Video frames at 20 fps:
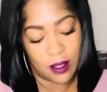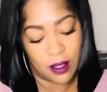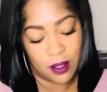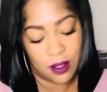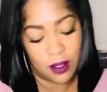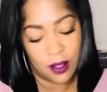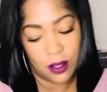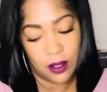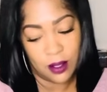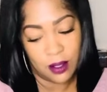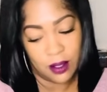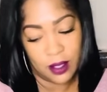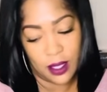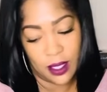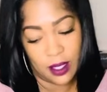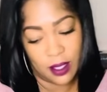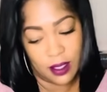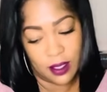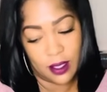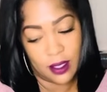adult,
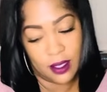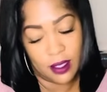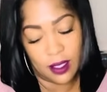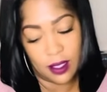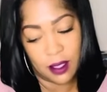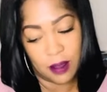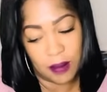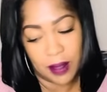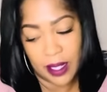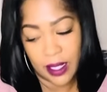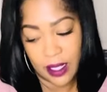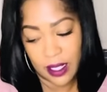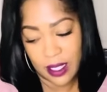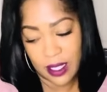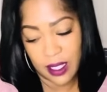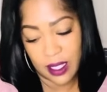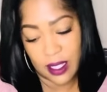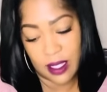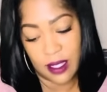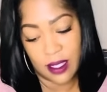and it doesn't make any
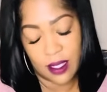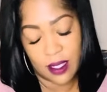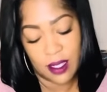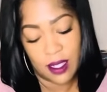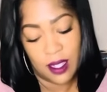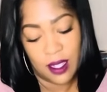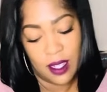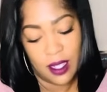sense,